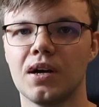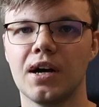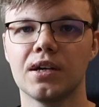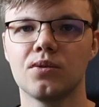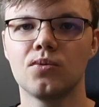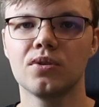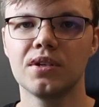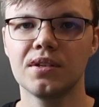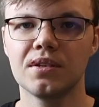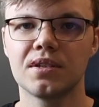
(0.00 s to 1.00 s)
I
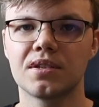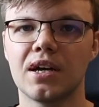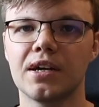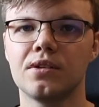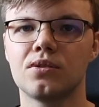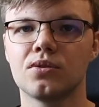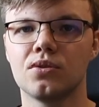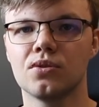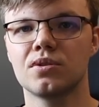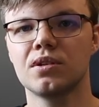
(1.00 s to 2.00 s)
wouldn't decide to
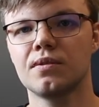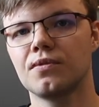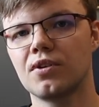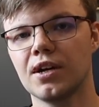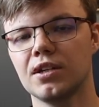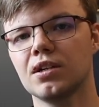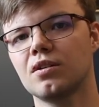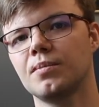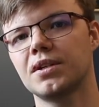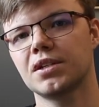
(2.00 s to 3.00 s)
use it for any
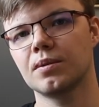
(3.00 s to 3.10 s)
commercial